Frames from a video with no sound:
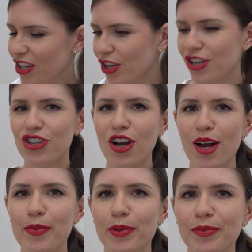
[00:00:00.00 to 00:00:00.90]
Good
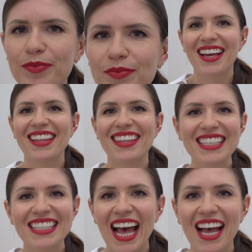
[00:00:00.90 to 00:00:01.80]
job.
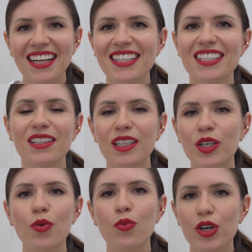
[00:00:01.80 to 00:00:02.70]
These act as
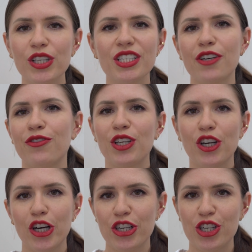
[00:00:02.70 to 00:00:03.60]
little words of
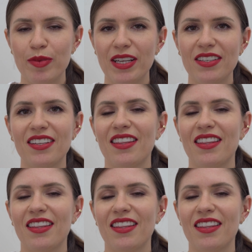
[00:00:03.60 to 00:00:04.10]
encouragement.